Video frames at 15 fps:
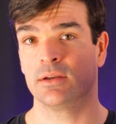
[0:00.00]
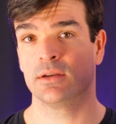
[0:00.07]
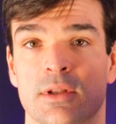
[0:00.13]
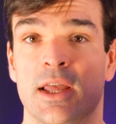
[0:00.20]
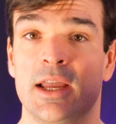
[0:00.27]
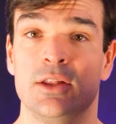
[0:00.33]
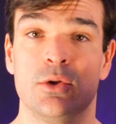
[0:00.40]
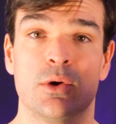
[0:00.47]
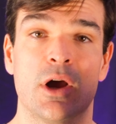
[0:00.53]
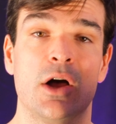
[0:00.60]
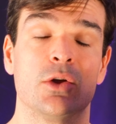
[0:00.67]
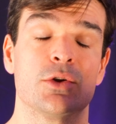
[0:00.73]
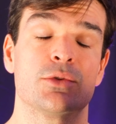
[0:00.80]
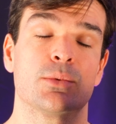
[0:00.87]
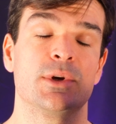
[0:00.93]
The Halo
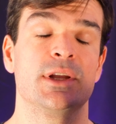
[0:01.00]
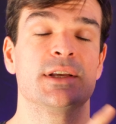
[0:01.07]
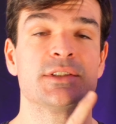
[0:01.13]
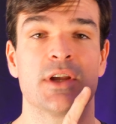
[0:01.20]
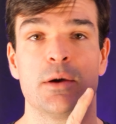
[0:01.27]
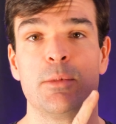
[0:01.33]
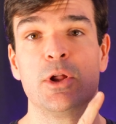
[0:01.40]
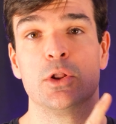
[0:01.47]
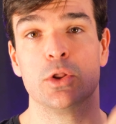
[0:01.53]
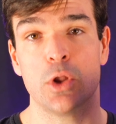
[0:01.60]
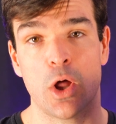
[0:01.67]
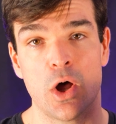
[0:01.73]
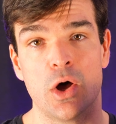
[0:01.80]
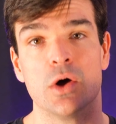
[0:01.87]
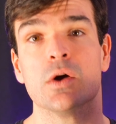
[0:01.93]
Collar 3 has come a
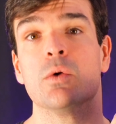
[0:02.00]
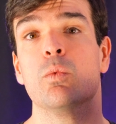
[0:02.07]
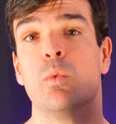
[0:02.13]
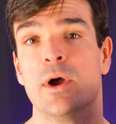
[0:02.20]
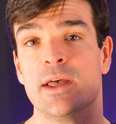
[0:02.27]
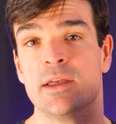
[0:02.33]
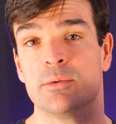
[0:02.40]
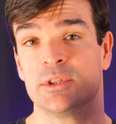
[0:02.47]
long way